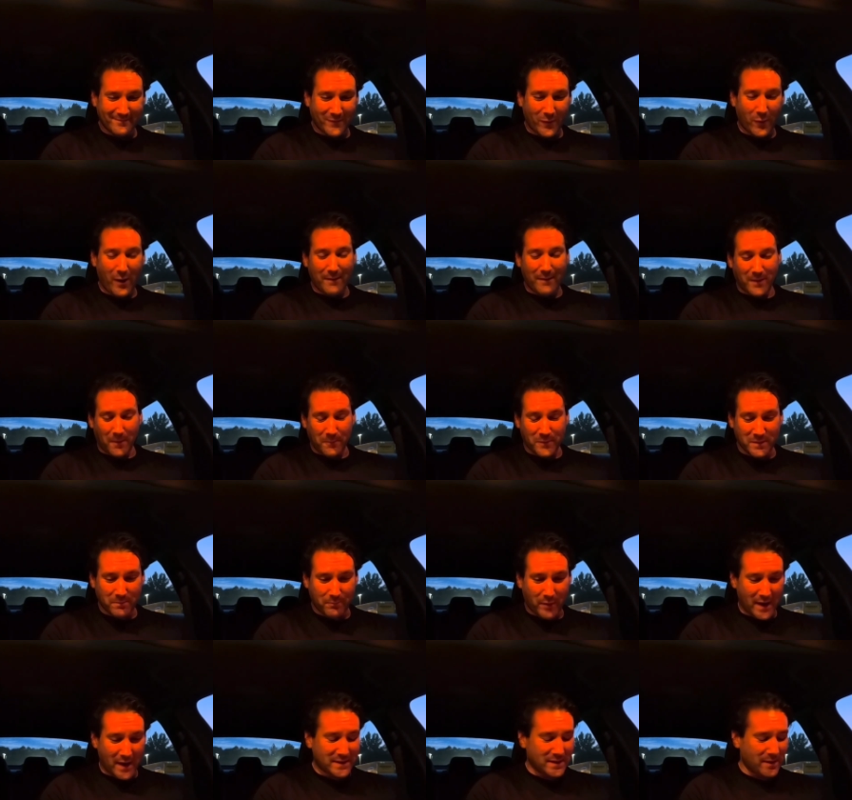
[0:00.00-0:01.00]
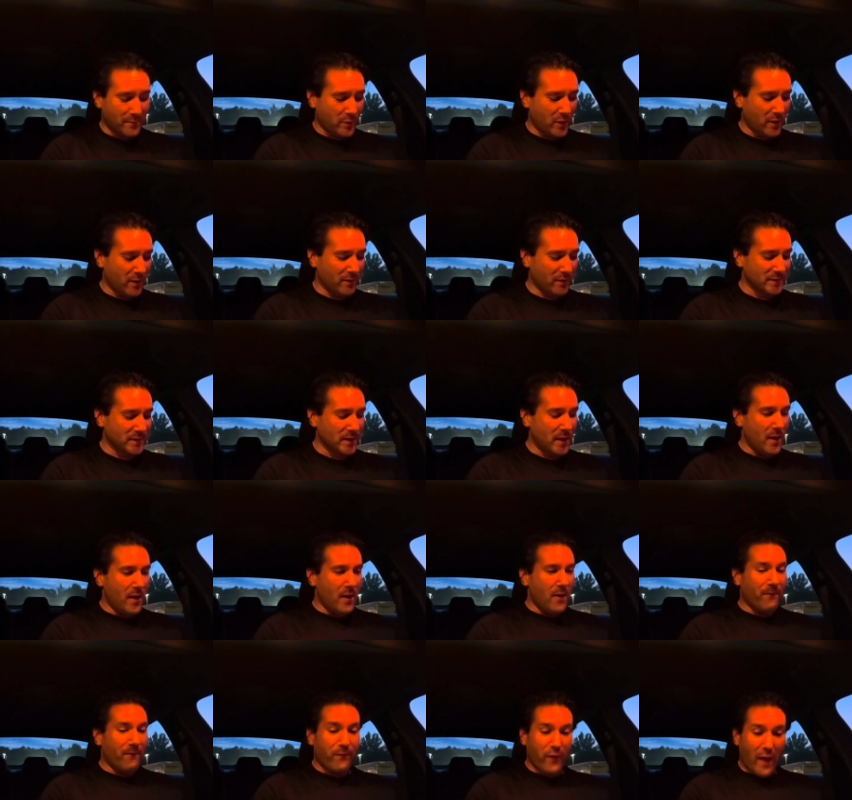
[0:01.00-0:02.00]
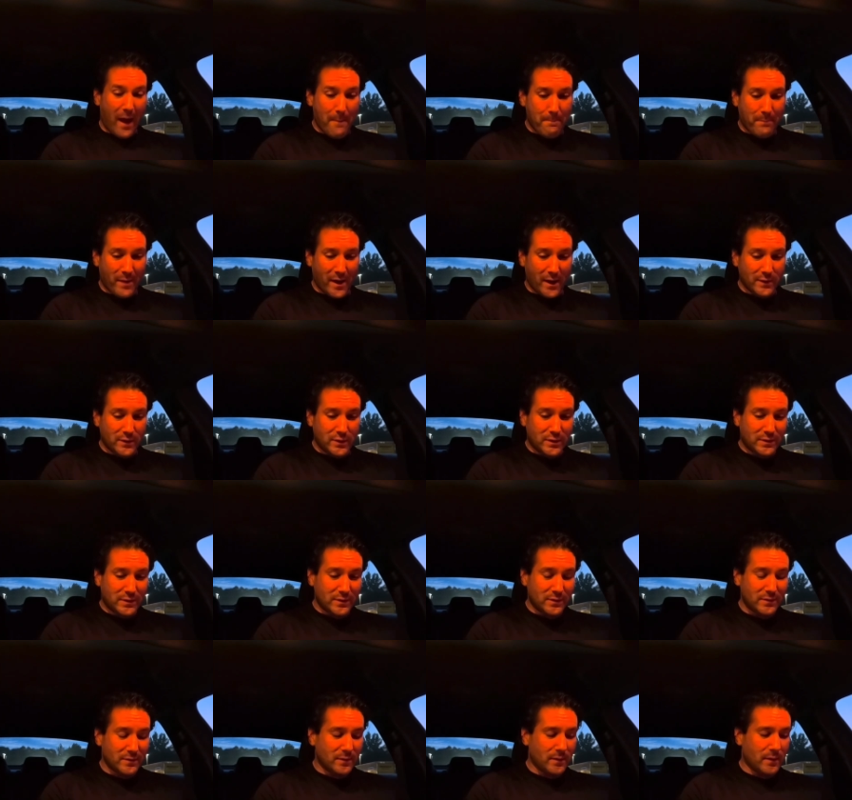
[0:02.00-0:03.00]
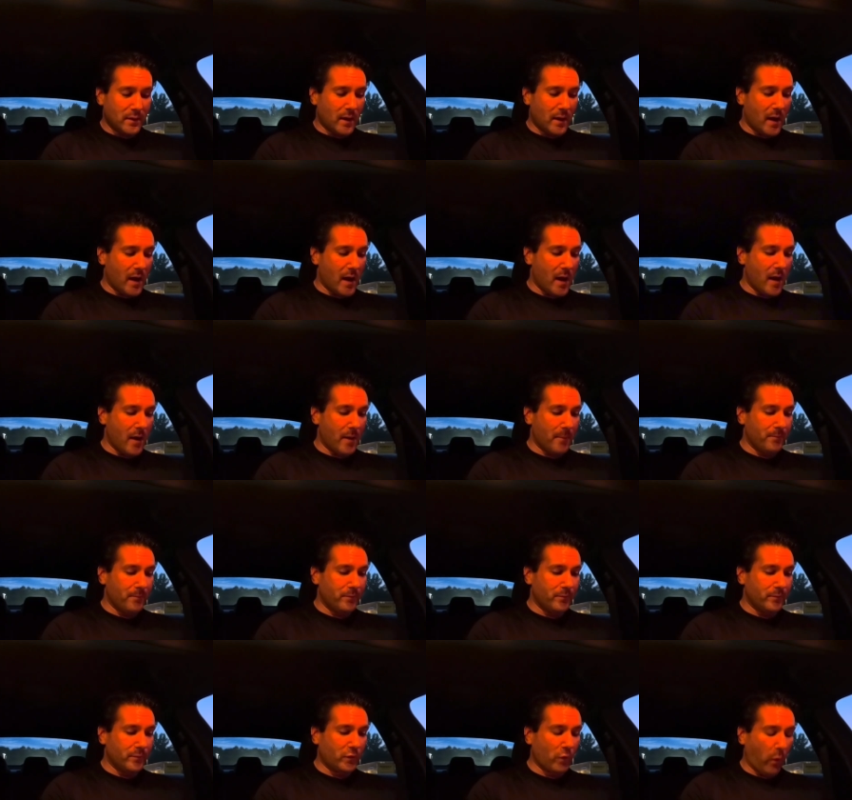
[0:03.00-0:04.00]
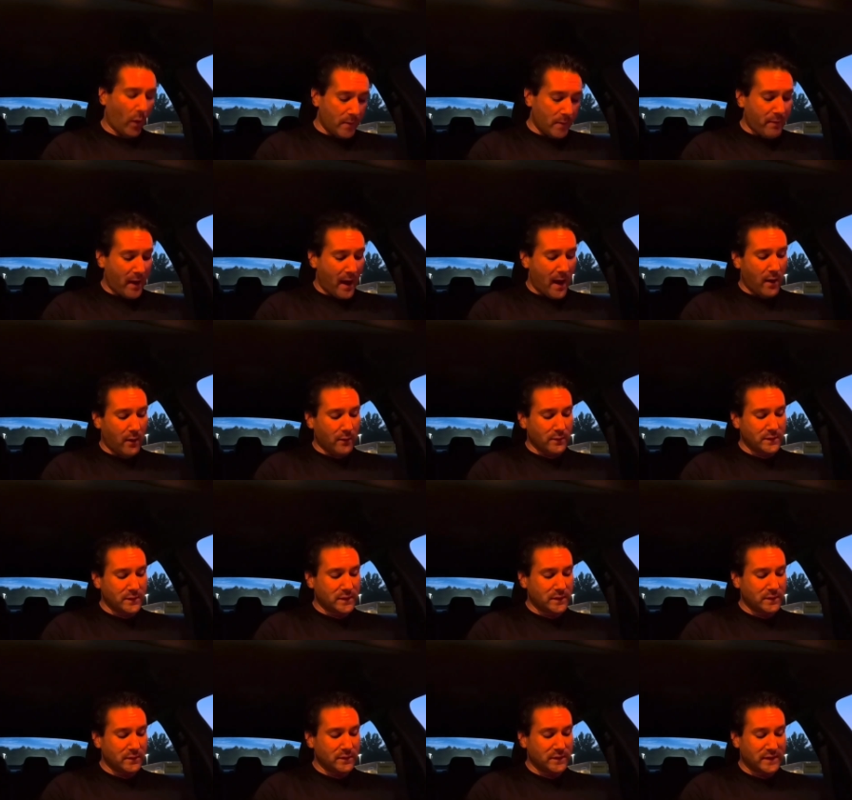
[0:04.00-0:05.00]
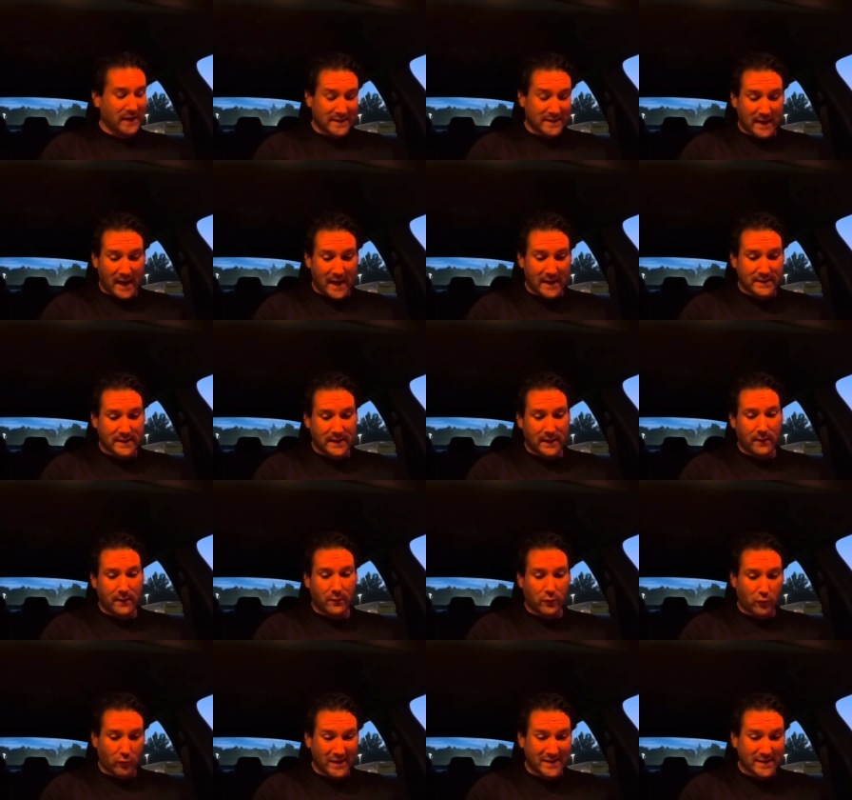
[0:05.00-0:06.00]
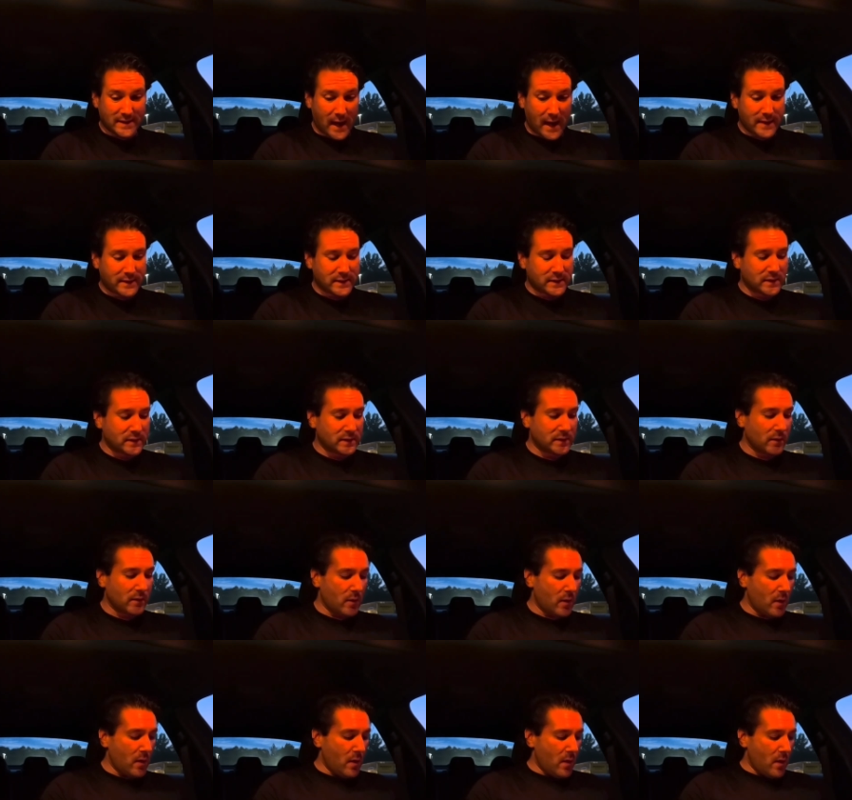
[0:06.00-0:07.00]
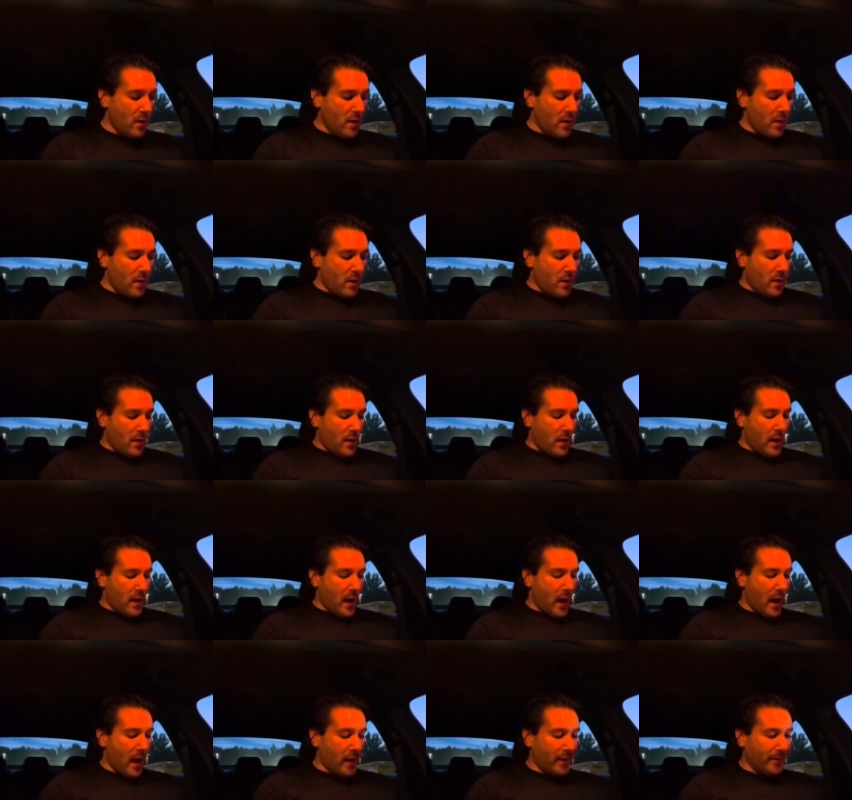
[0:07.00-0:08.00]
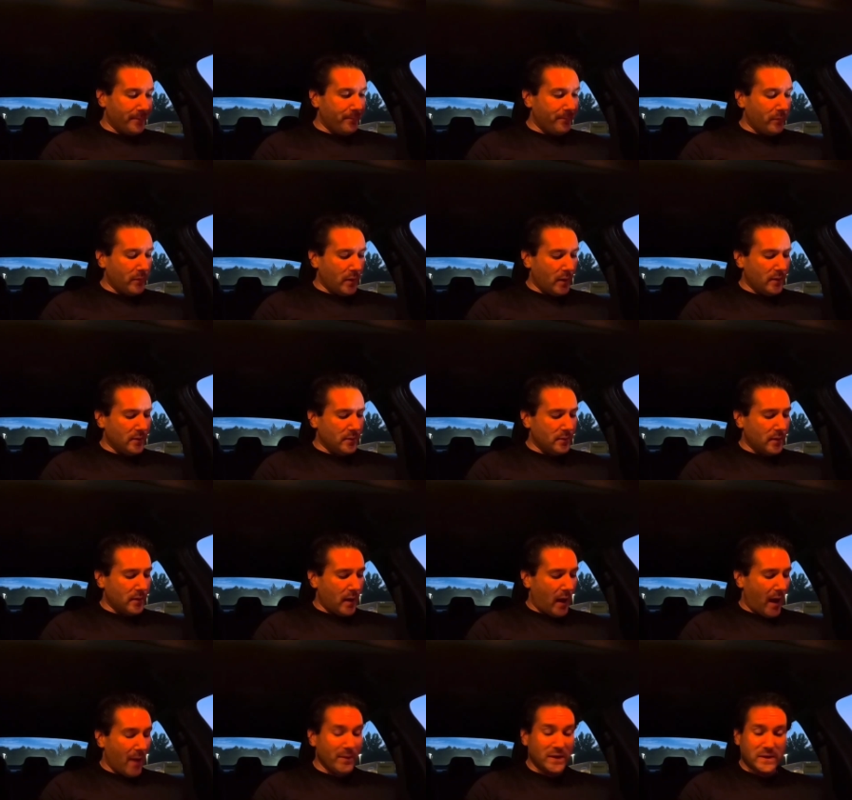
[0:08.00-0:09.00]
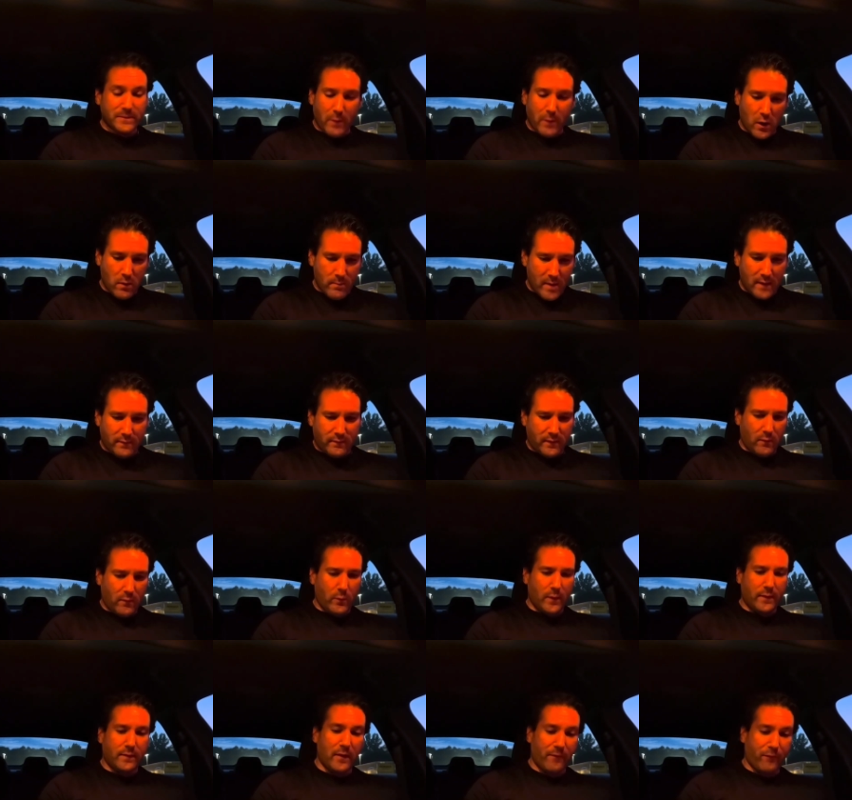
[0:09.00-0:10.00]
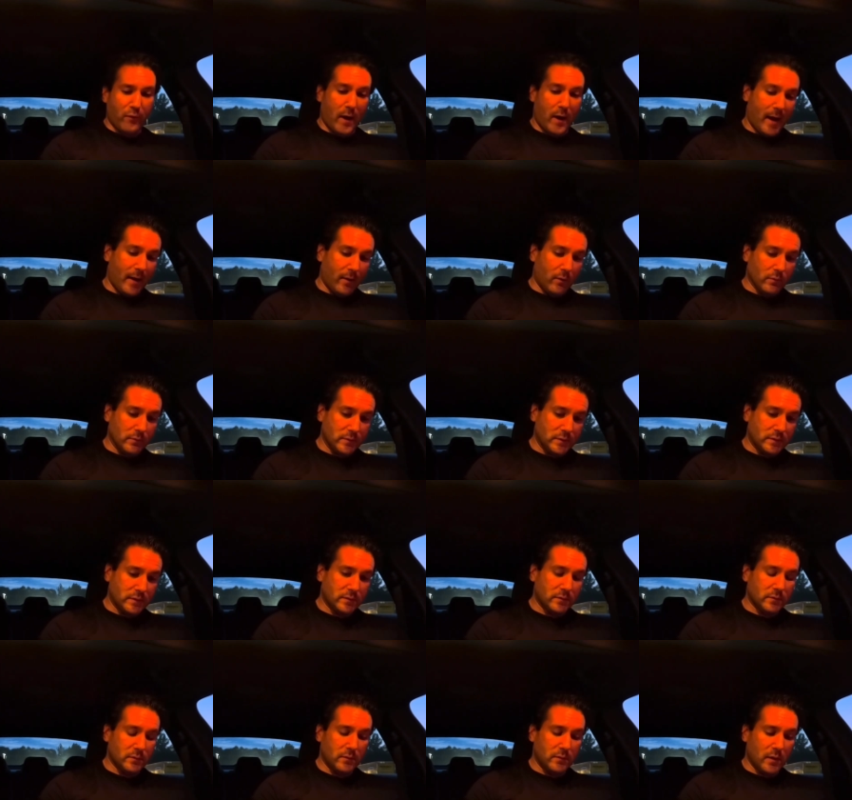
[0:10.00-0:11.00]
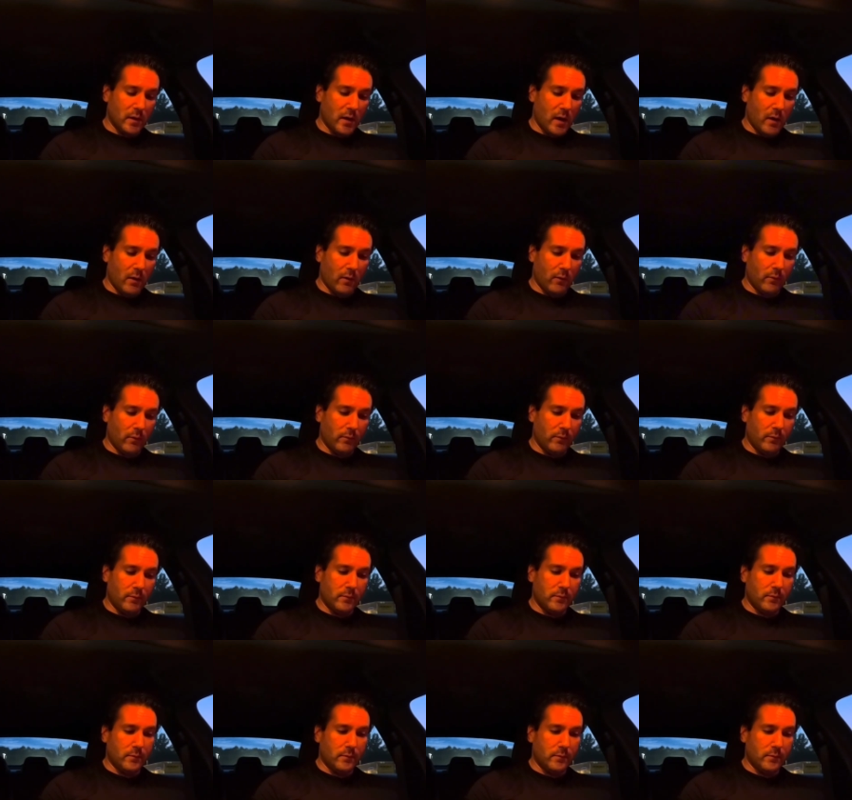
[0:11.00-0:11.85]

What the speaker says: We wrapped up with the bicep curls, flat bench, 20 pounds, sets of 18, 3 sets. I'm experimenting with different angles, you know,